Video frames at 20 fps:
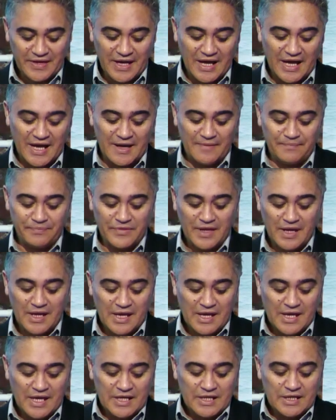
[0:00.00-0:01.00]
The
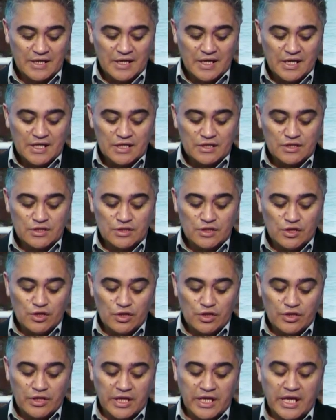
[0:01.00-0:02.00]

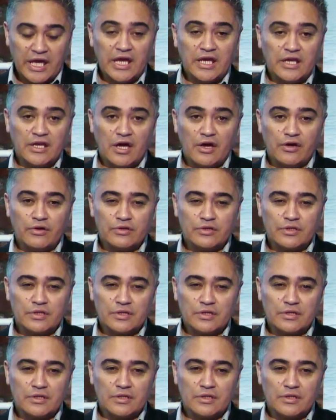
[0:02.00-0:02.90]
keynote